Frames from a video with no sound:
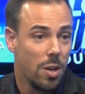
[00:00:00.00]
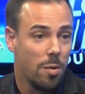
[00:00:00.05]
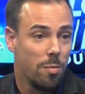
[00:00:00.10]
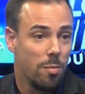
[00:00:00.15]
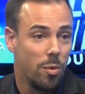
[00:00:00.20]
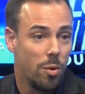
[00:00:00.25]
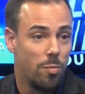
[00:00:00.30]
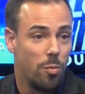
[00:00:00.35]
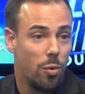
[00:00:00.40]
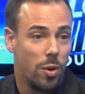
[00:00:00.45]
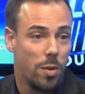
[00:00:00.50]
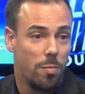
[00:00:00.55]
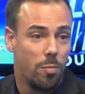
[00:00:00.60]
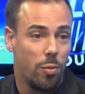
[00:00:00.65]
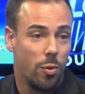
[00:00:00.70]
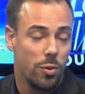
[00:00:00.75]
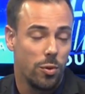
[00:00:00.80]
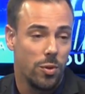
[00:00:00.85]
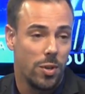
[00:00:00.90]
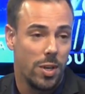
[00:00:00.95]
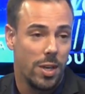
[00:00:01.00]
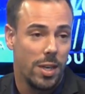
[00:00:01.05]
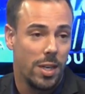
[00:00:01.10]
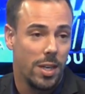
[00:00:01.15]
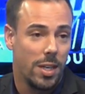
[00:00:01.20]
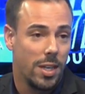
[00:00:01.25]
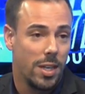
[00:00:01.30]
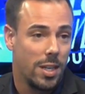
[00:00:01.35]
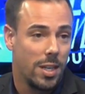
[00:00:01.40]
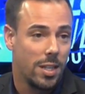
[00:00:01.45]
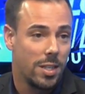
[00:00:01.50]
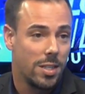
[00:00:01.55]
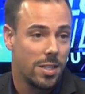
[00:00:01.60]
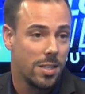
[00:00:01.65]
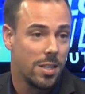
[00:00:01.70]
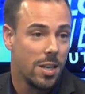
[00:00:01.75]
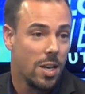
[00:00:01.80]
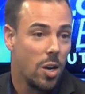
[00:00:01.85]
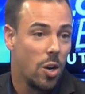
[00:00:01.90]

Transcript: but more importantly, it's